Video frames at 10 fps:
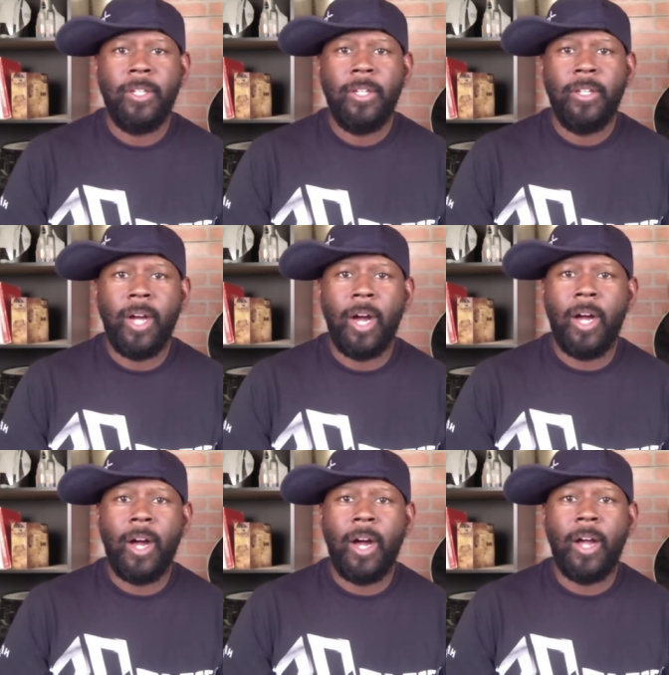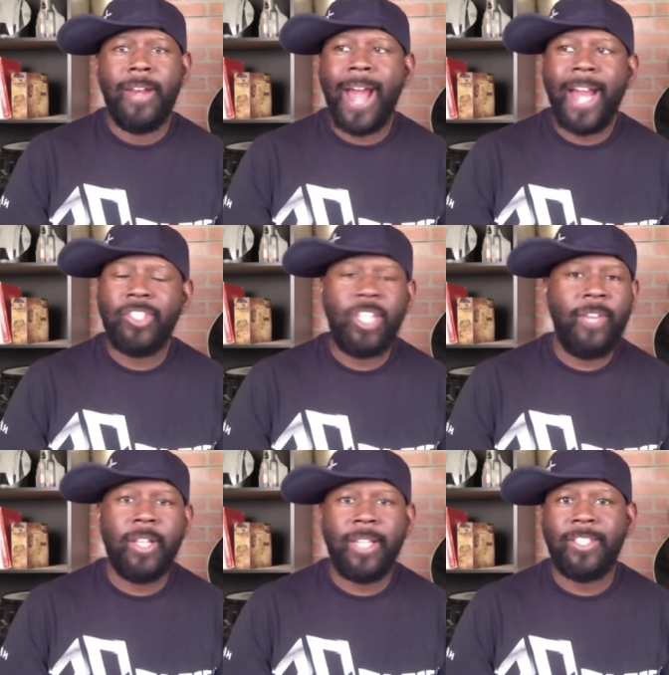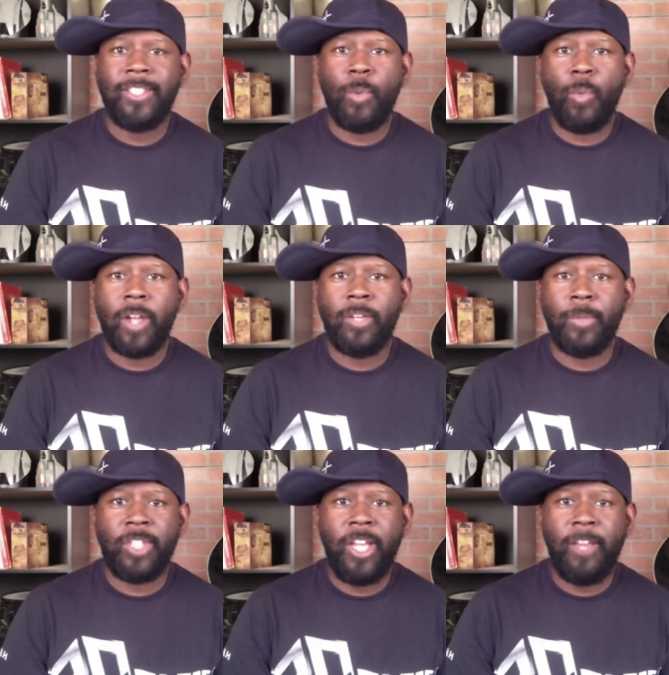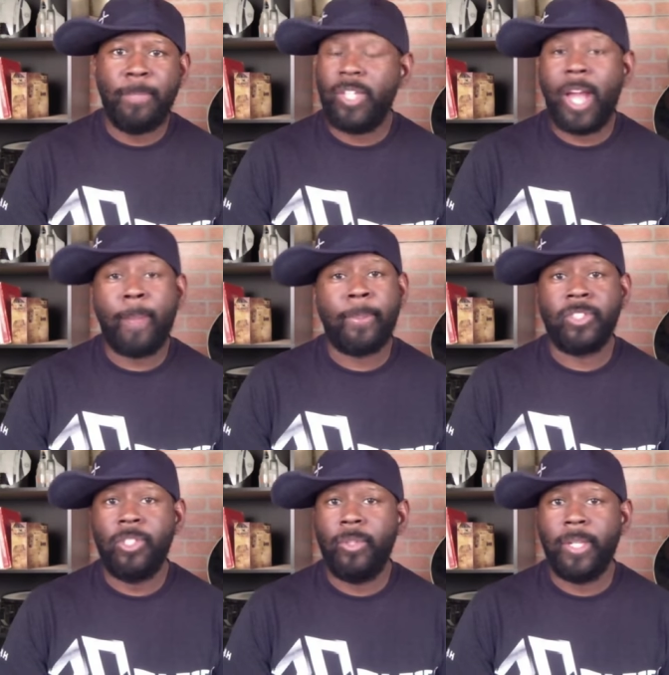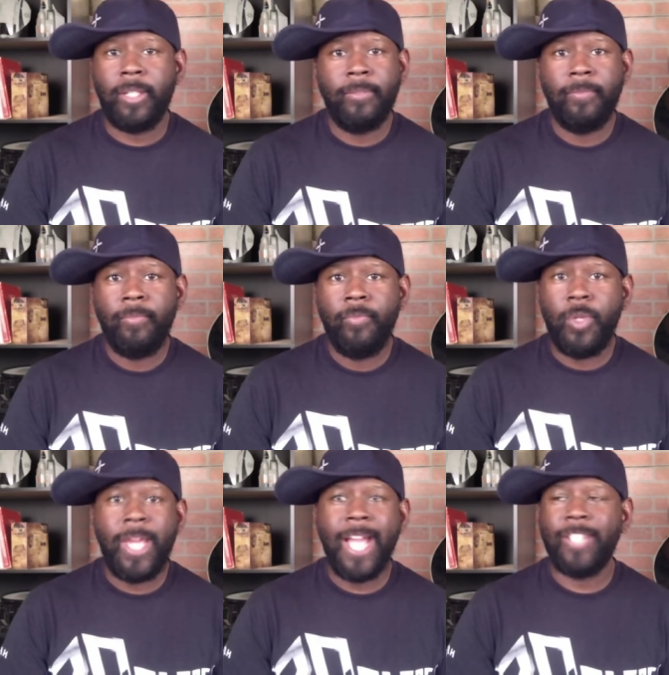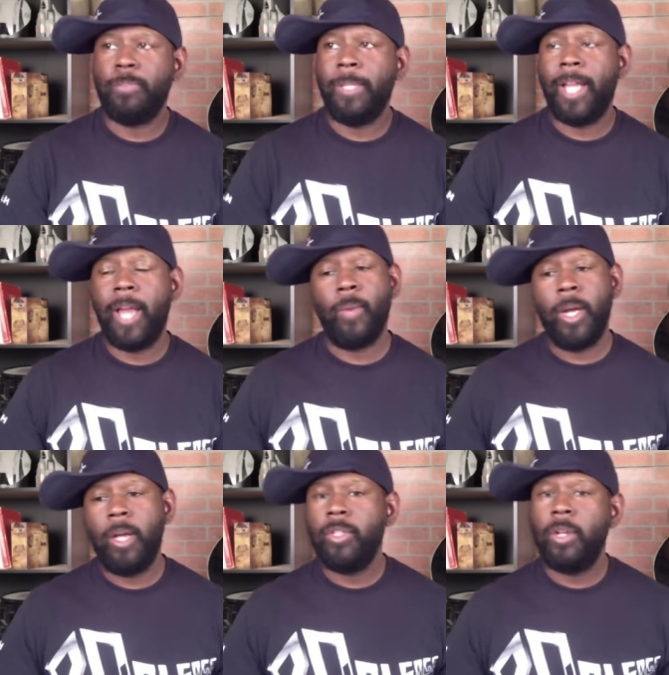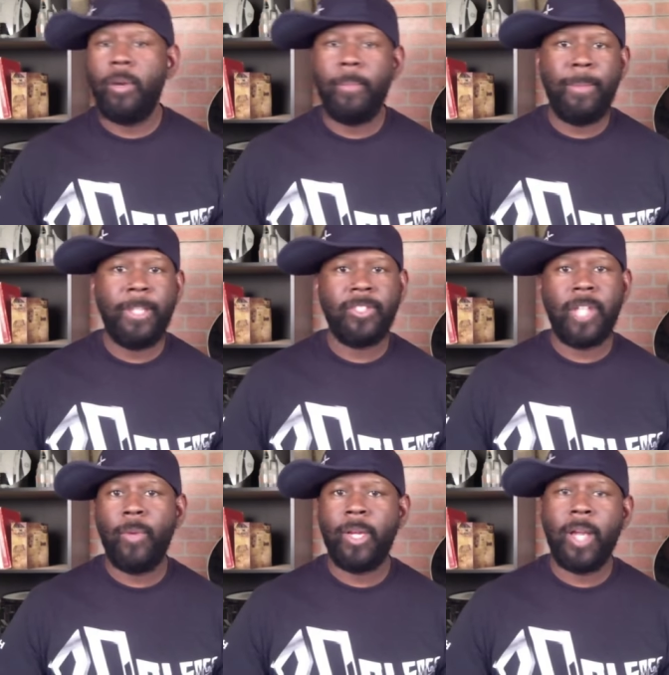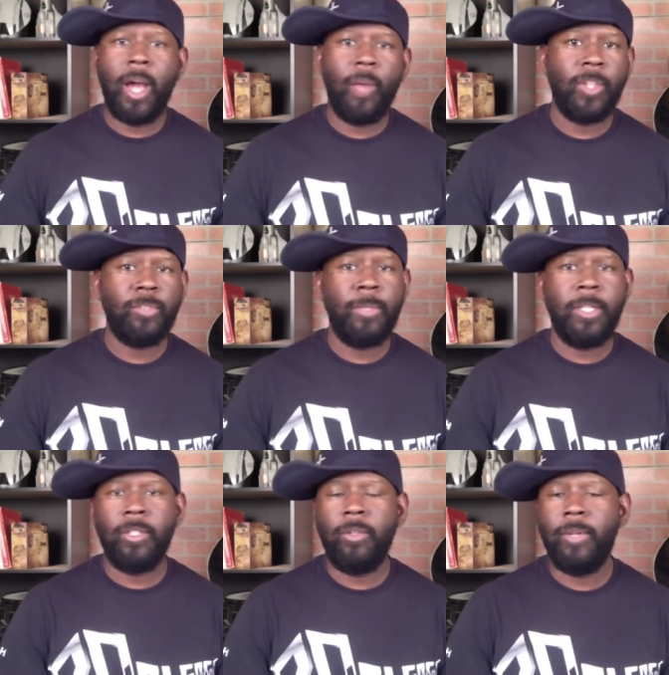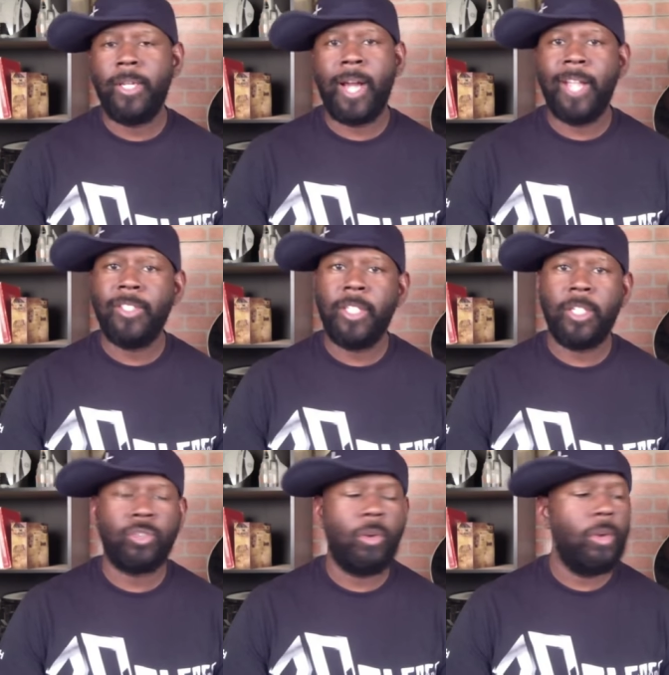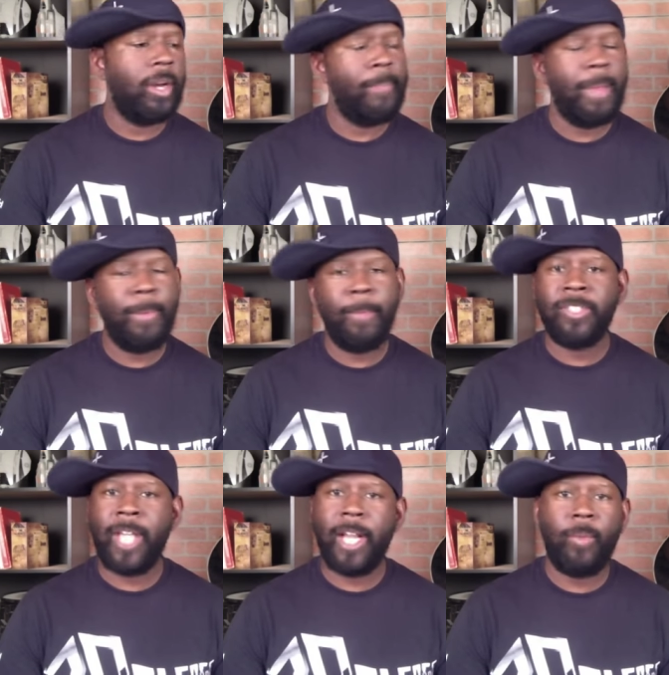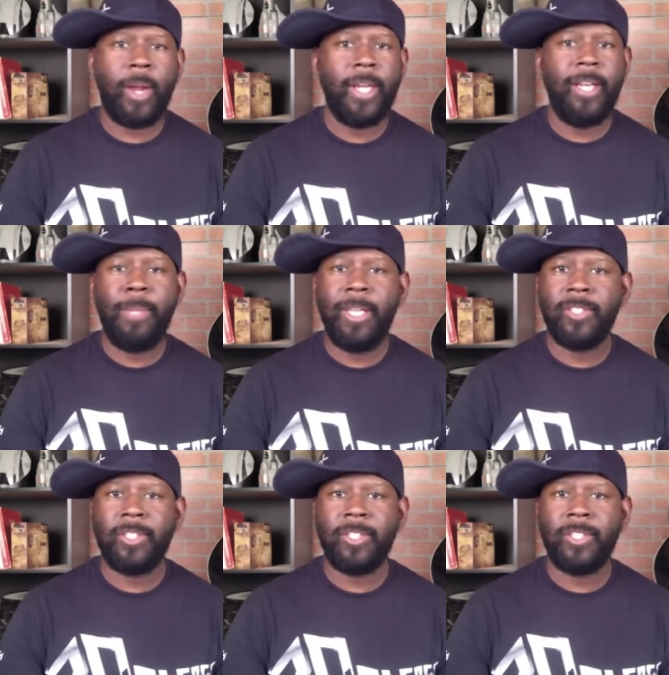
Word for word: uh, uh, not achieving the things that we wanted to achieve, but you got to pursue it. You can't just be like, well, you know, maybe that's not what God wants me to do, and God's in control, and I'm, maybe I'm exactly where I need to be, and stuff